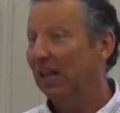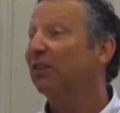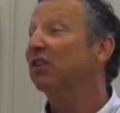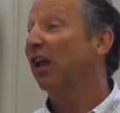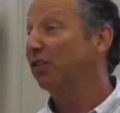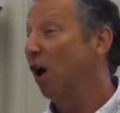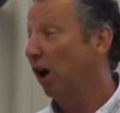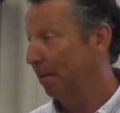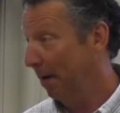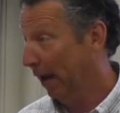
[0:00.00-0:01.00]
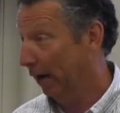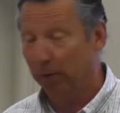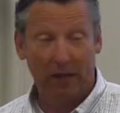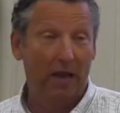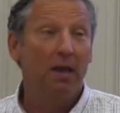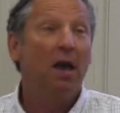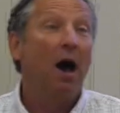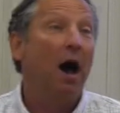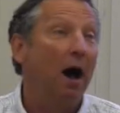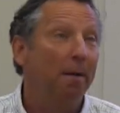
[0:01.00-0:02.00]
Let's not talk about it, okay?
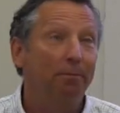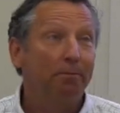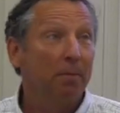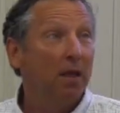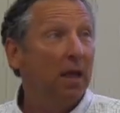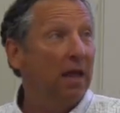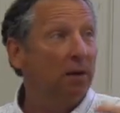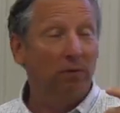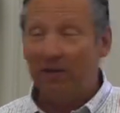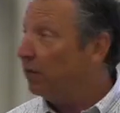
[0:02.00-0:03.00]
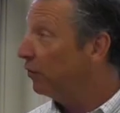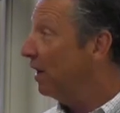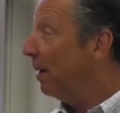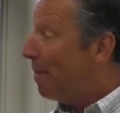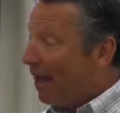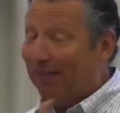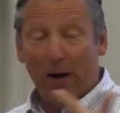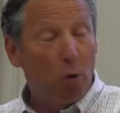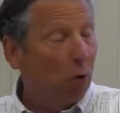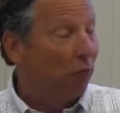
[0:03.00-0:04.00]
Uh, and what's interesting about
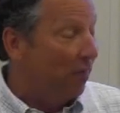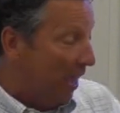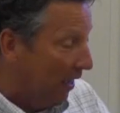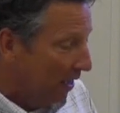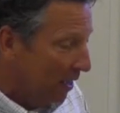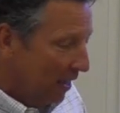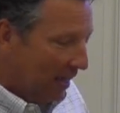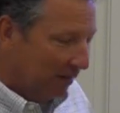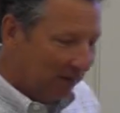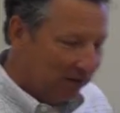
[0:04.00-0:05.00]
that whole thing is